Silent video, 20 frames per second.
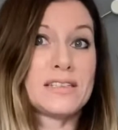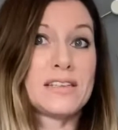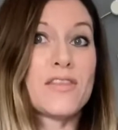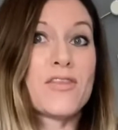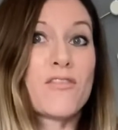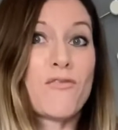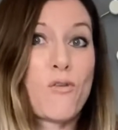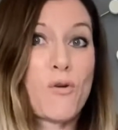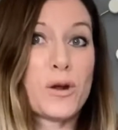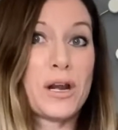
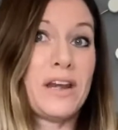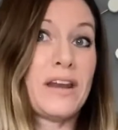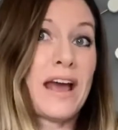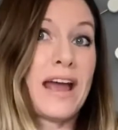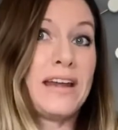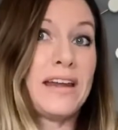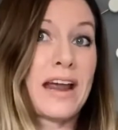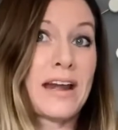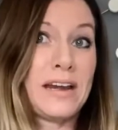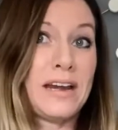the
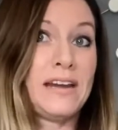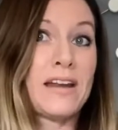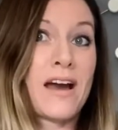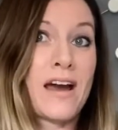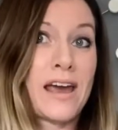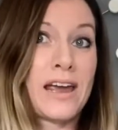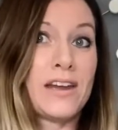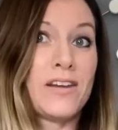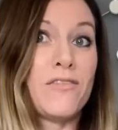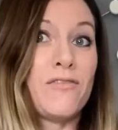$49.99
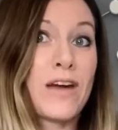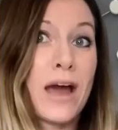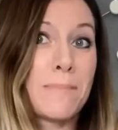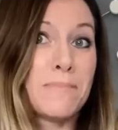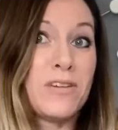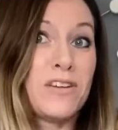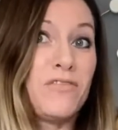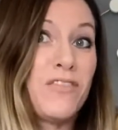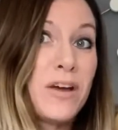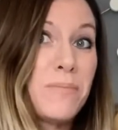
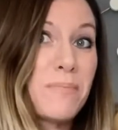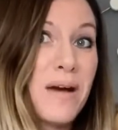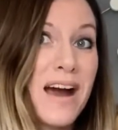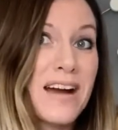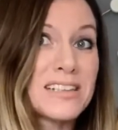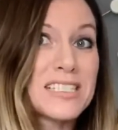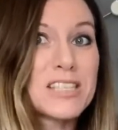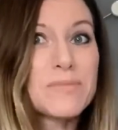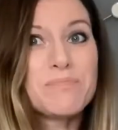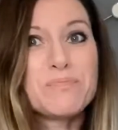FabFitFun
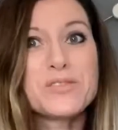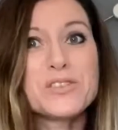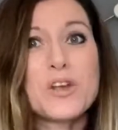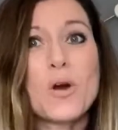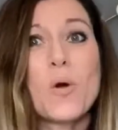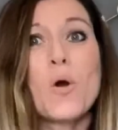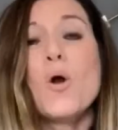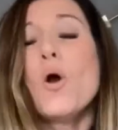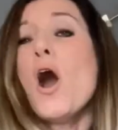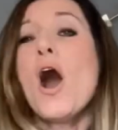box. So
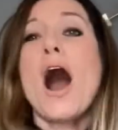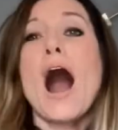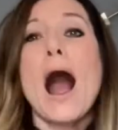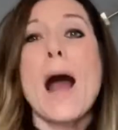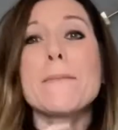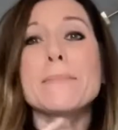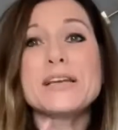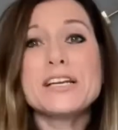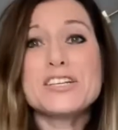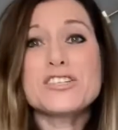
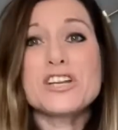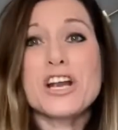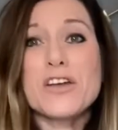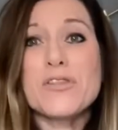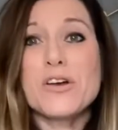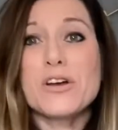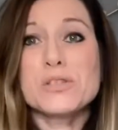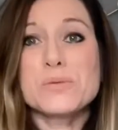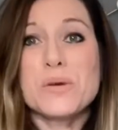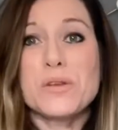I'm gonna share
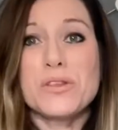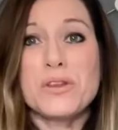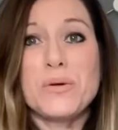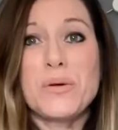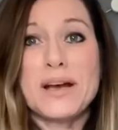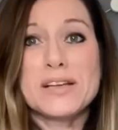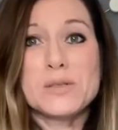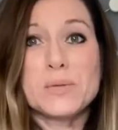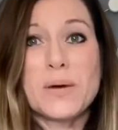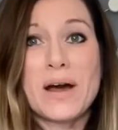those with you
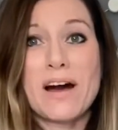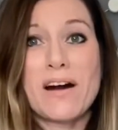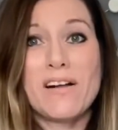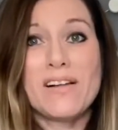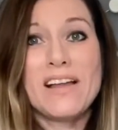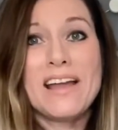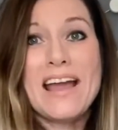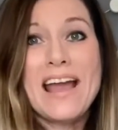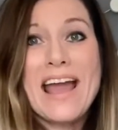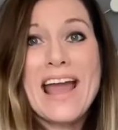as
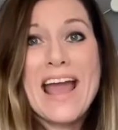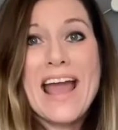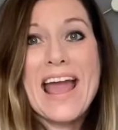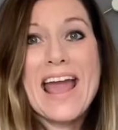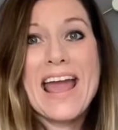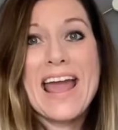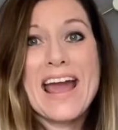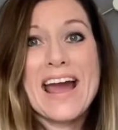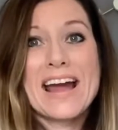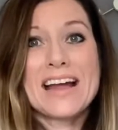well.
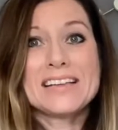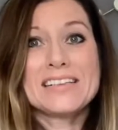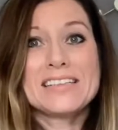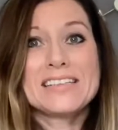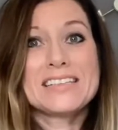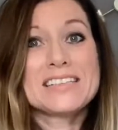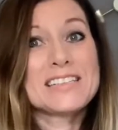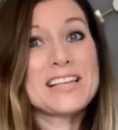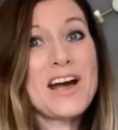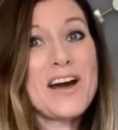And
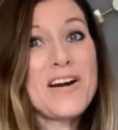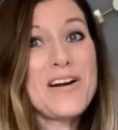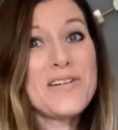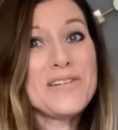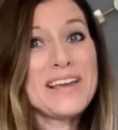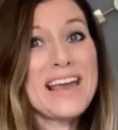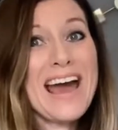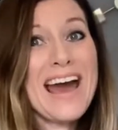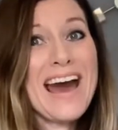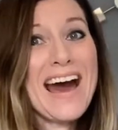so
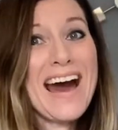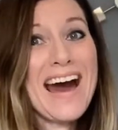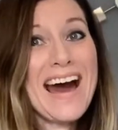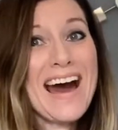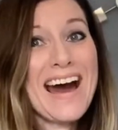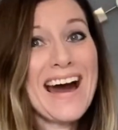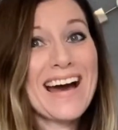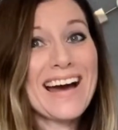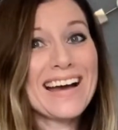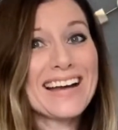
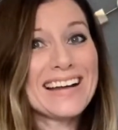yeah.